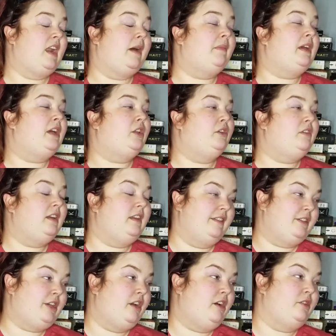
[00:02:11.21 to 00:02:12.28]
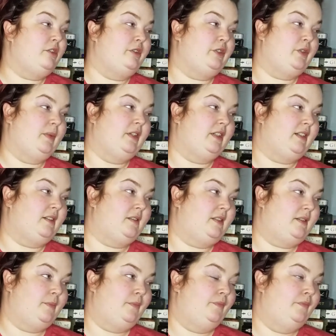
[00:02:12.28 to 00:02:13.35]
And I'm including the children's
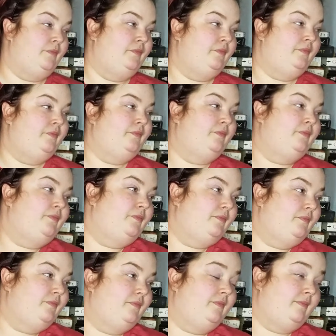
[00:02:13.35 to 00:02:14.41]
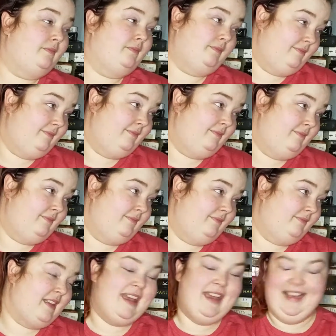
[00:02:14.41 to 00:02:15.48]
books.
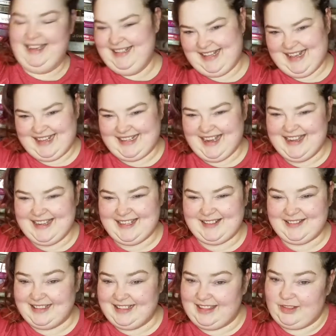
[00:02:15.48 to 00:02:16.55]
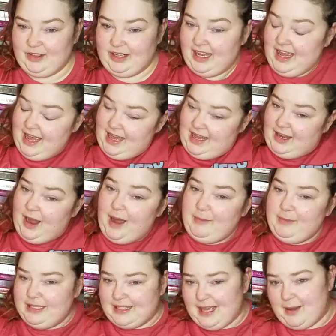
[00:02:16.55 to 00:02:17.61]
103. He says 103.
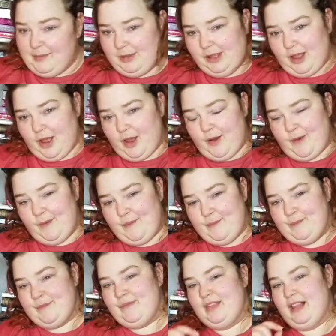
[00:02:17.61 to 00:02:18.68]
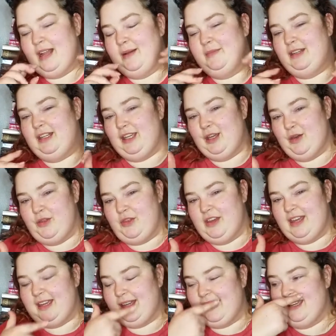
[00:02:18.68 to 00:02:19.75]
Comment down below how many you
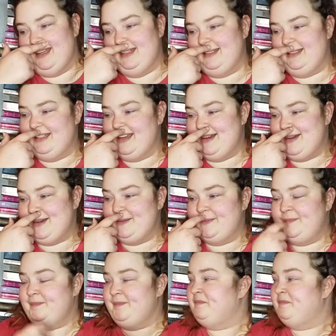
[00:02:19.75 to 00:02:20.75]
think and, uh,